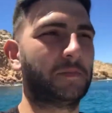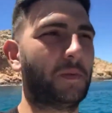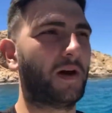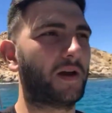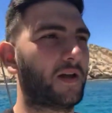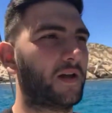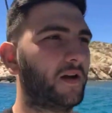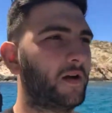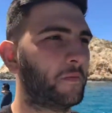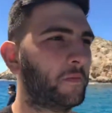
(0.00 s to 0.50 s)
But
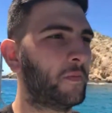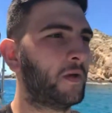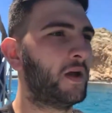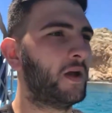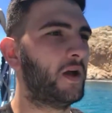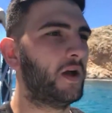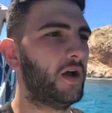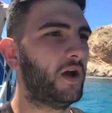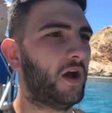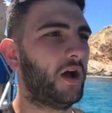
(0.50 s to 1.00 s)

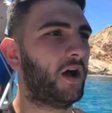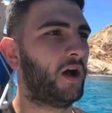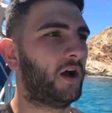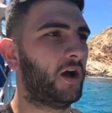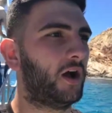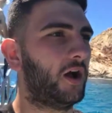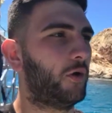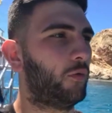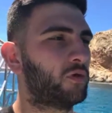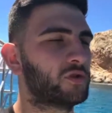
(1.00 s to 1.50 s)

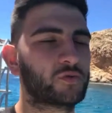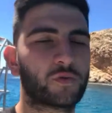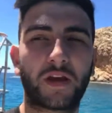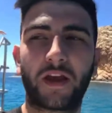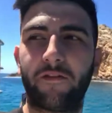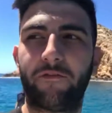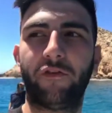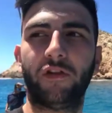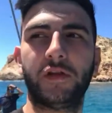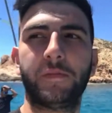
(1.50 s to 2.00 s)
once we
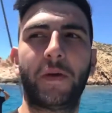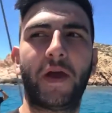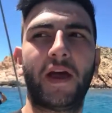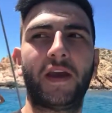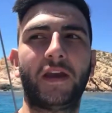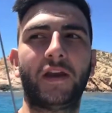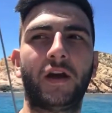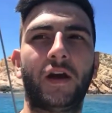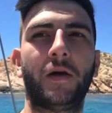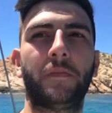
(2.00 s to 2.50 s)
get fully
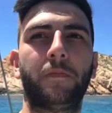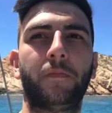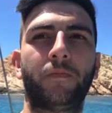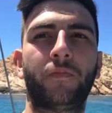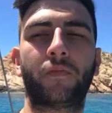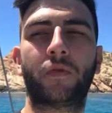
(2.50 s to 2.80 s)
padded up,